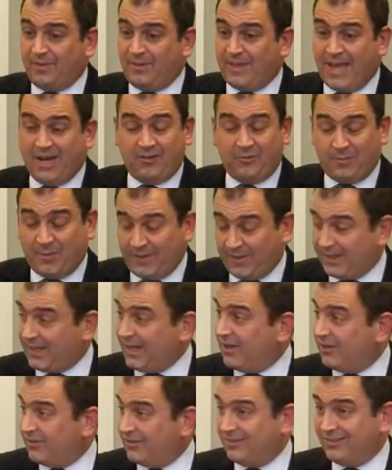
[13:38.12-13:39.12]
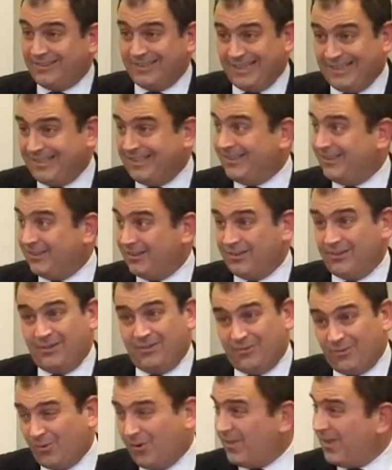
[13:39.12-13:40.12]
That has been the case since
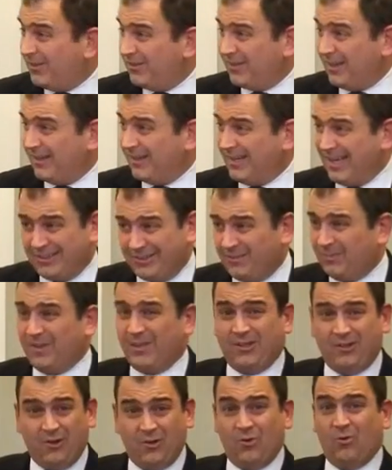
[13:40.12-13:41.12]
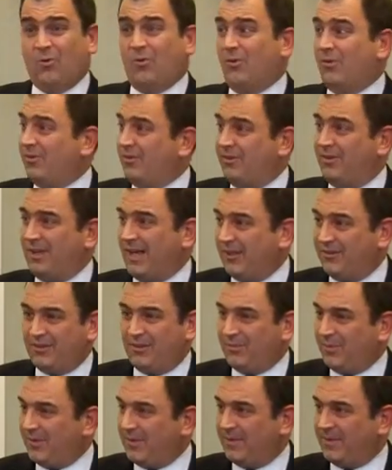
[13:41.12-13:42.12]
1964. That's not something new or not
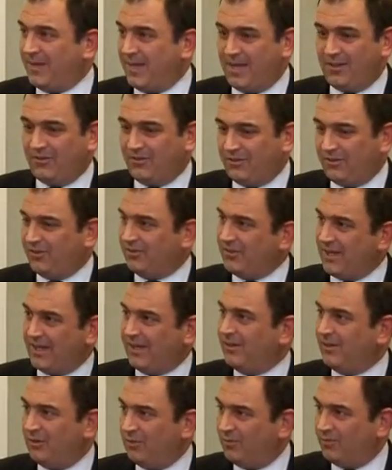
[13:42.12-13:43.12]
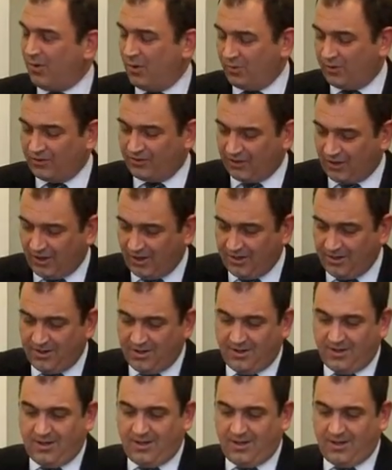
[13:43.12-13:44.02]
something that the agency is taking a new focus on.